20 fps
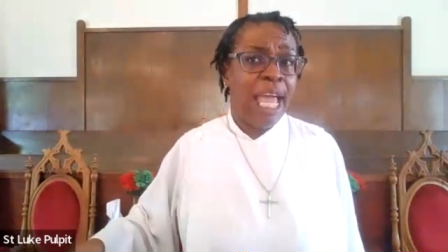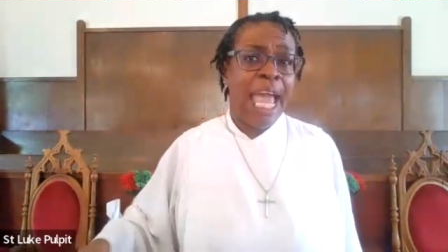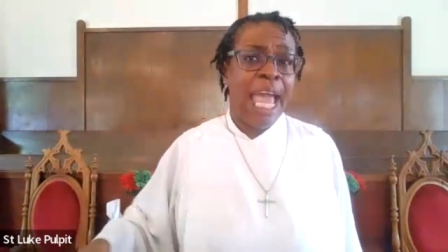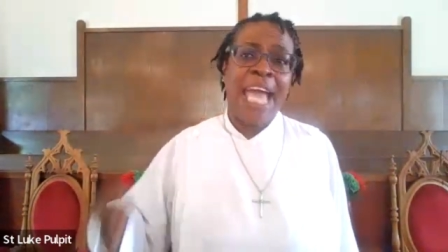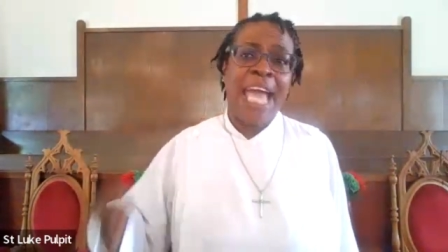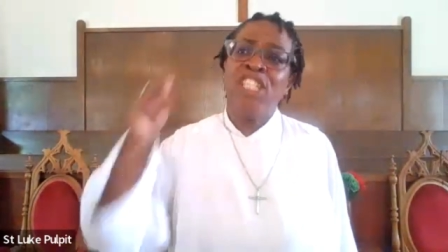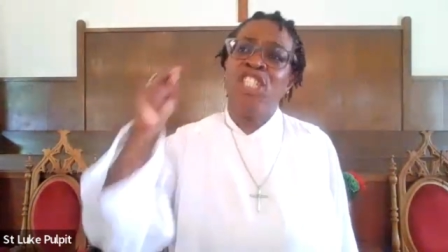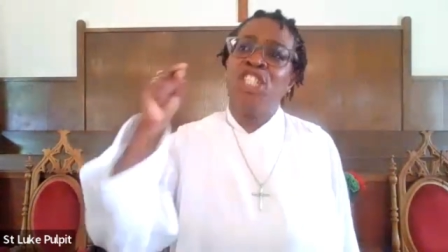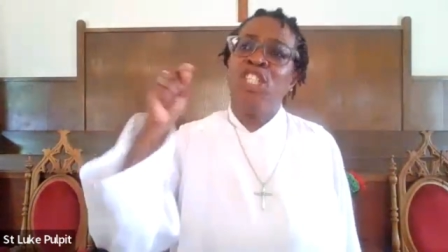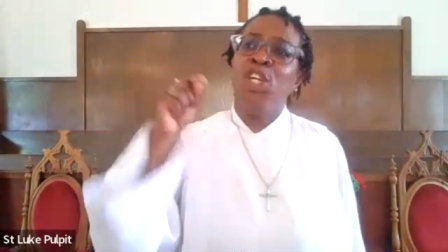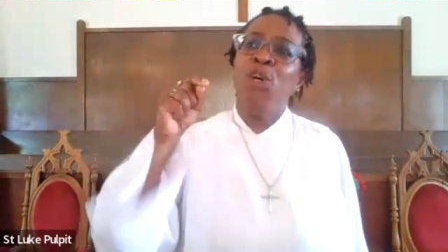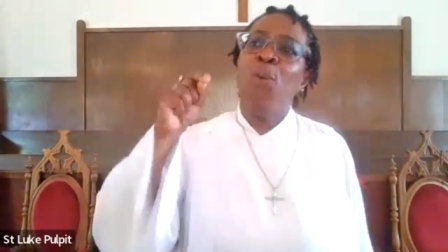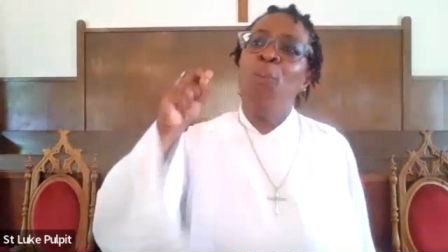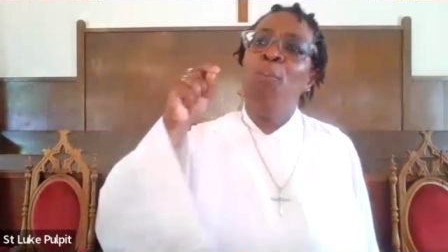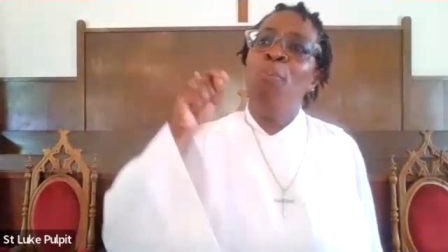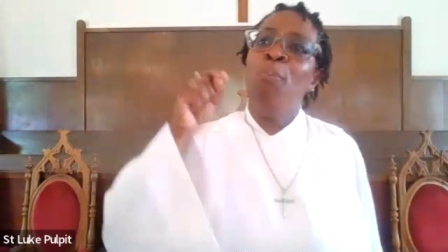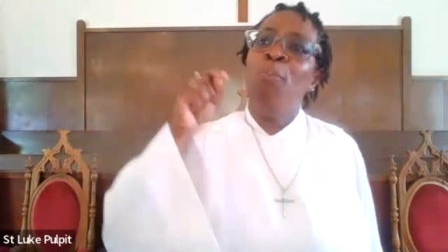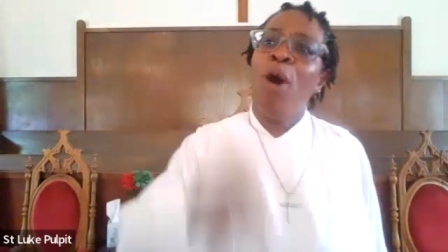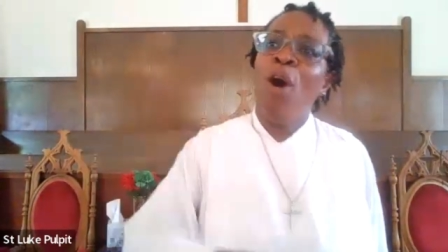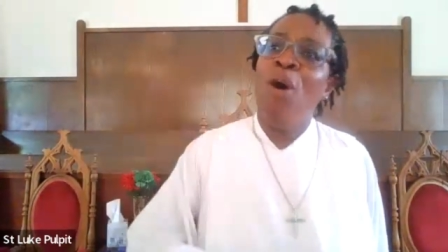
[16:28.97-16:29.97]
and
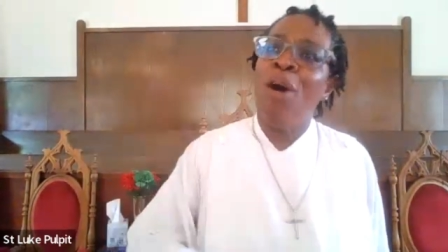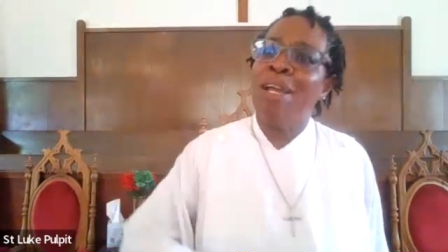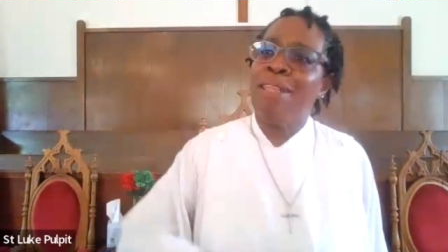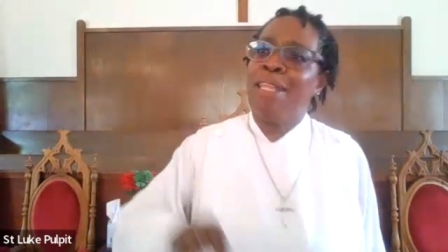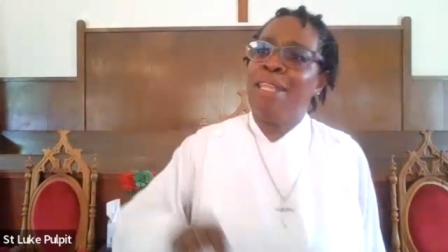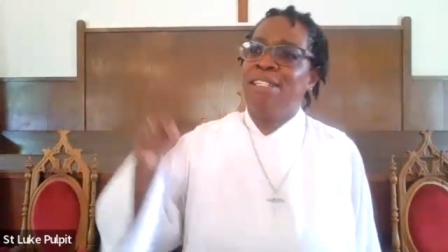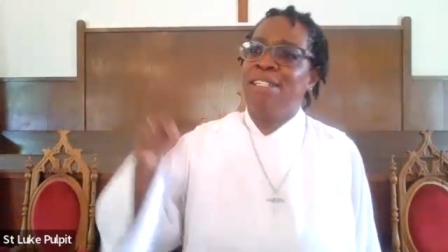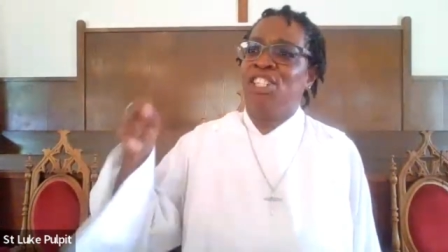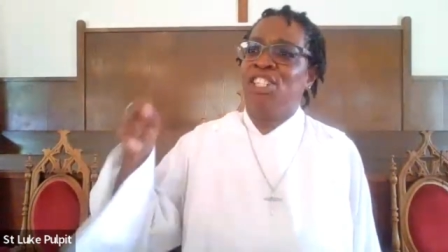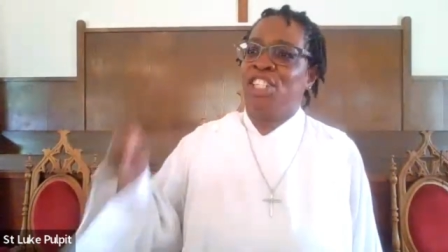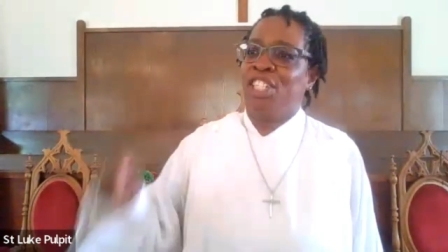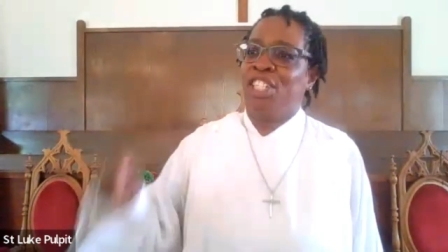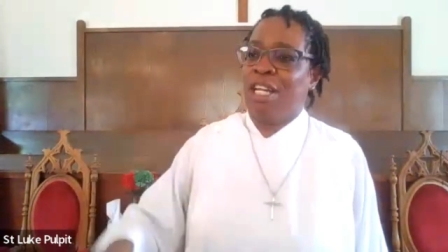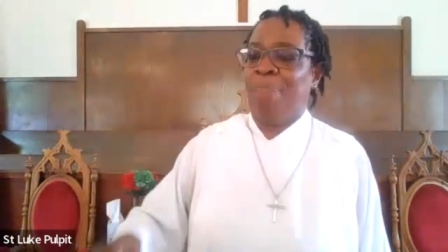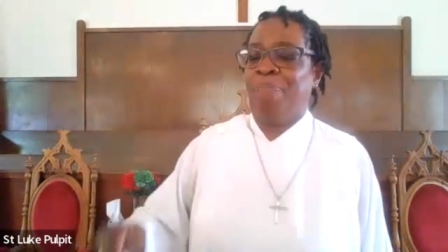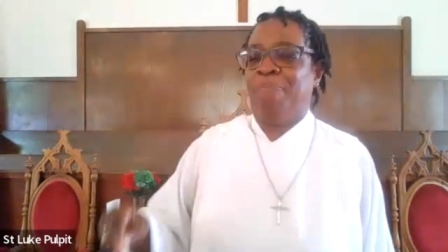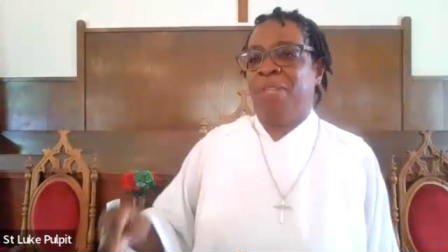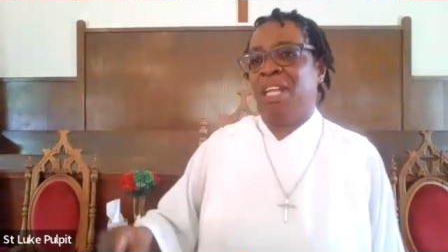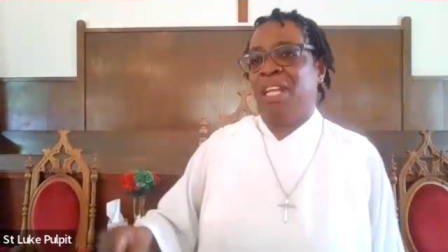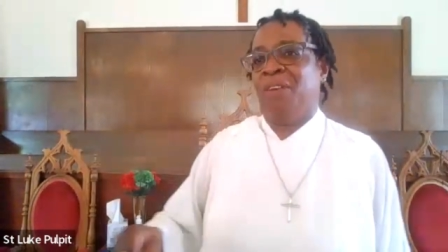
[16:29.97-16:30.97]
do more than
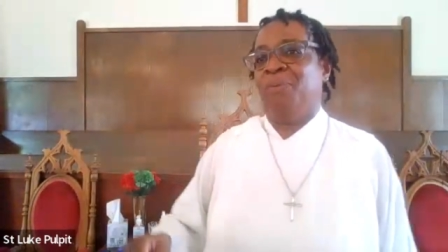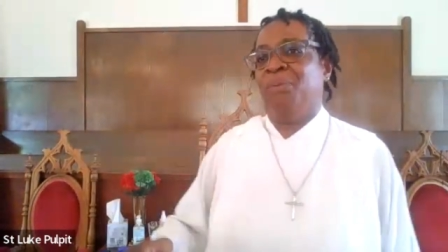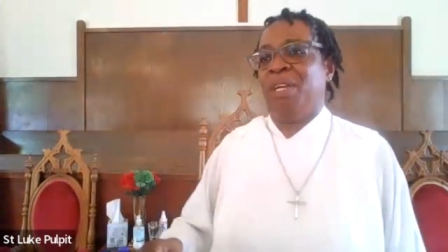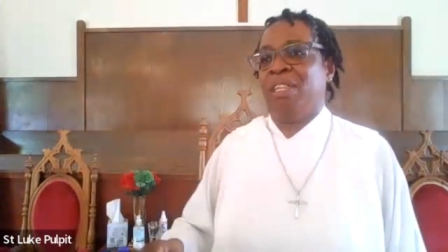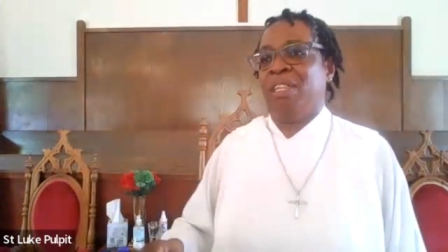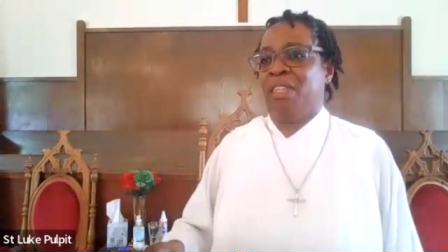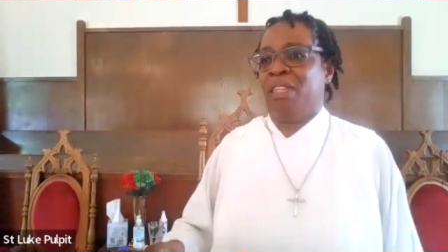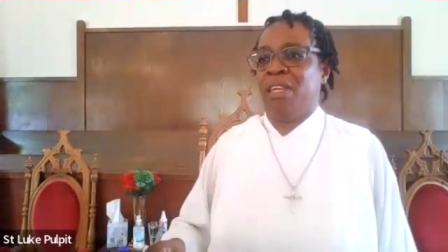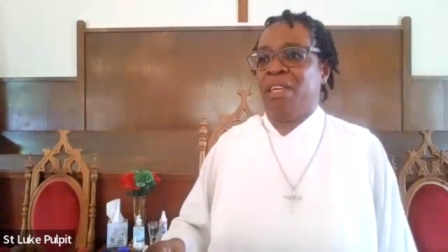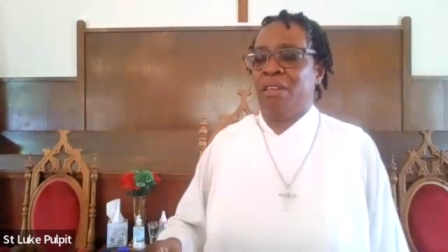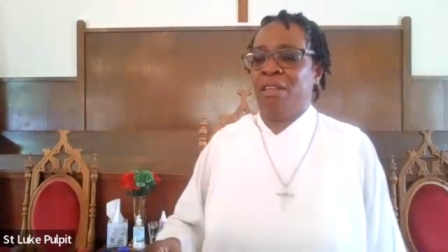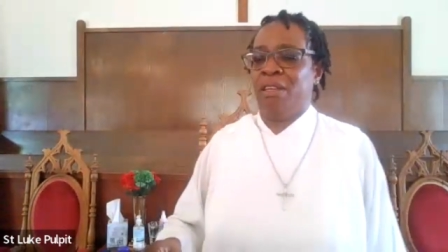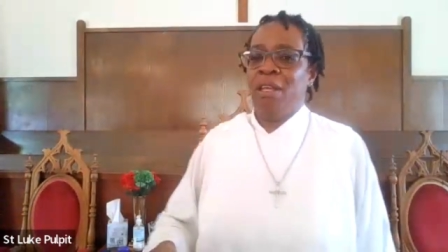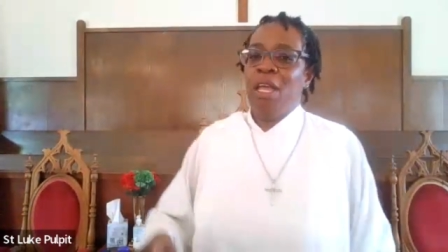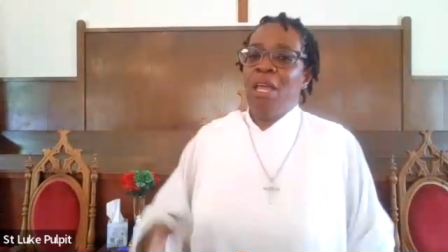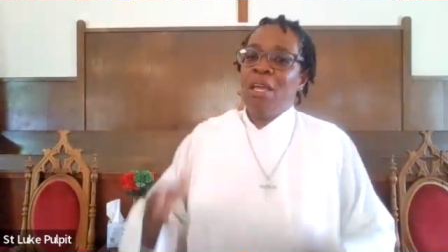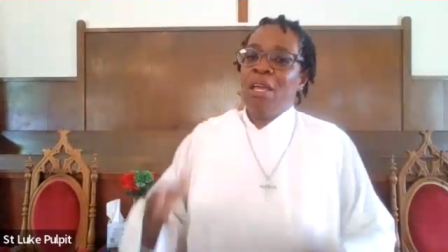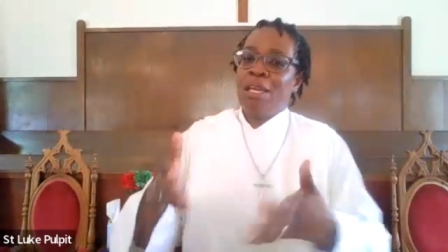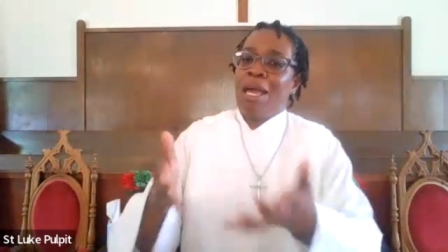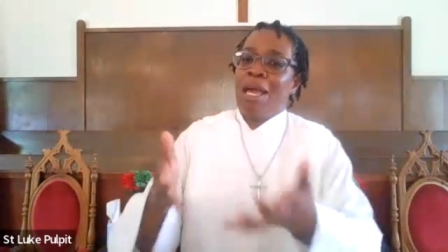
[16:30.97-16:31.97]
something with it.
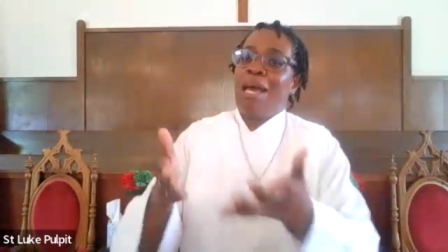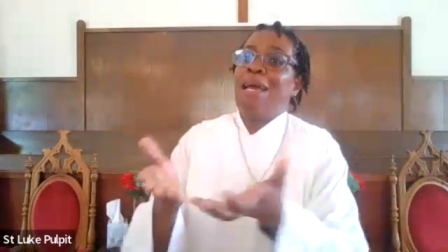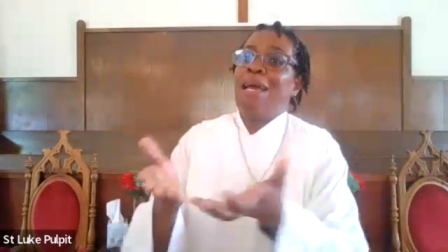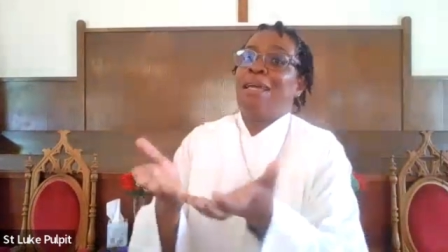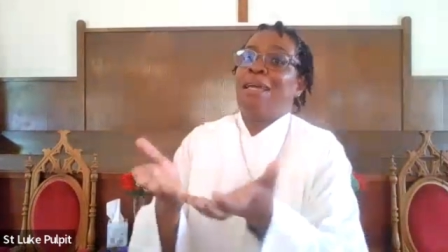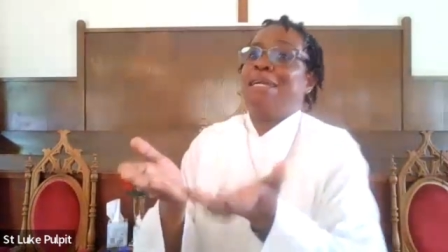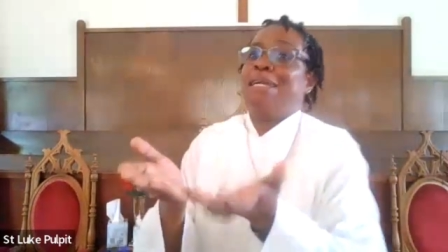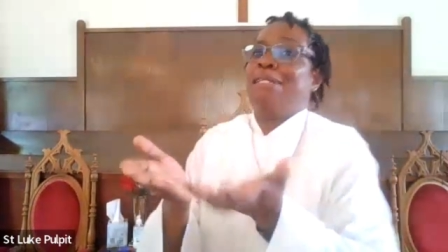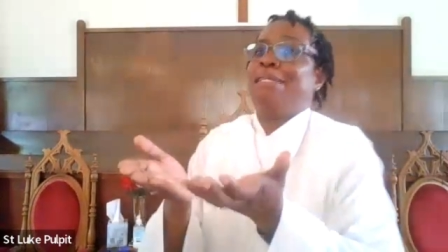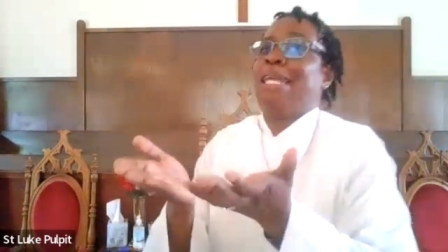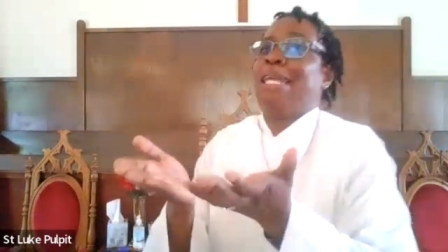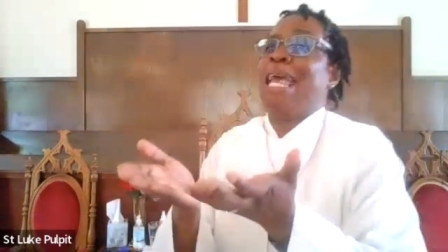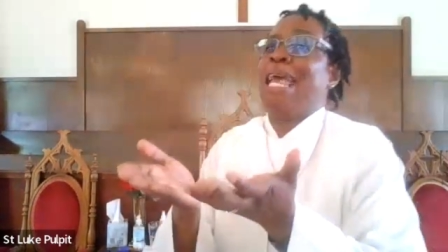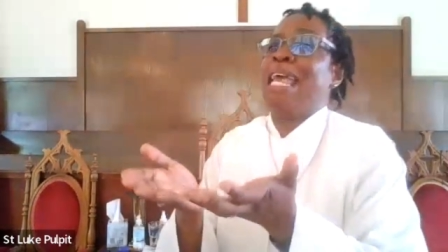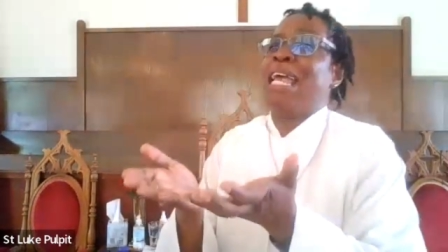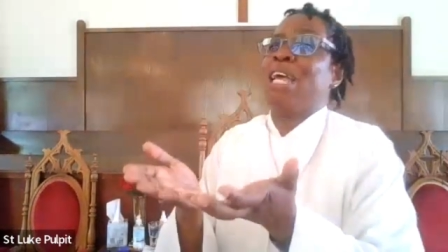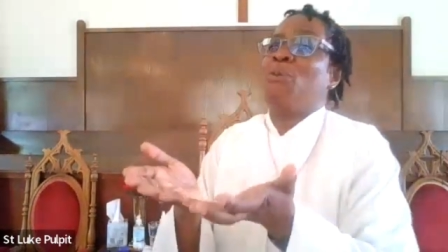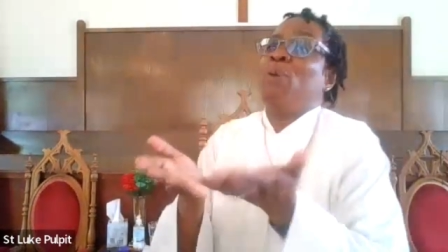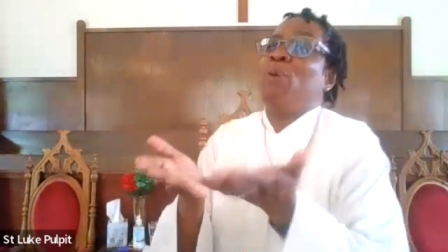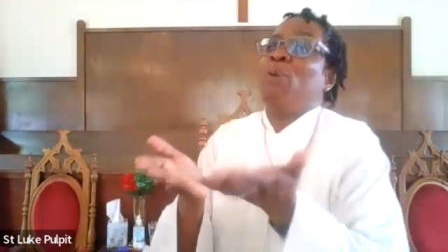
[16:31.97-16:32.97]
God can
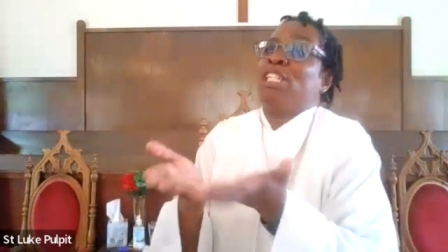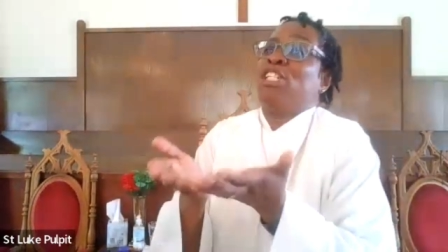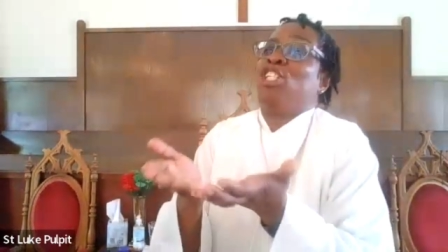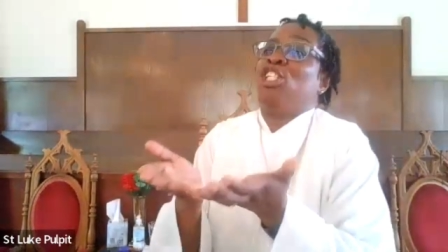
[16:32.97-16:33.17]
take what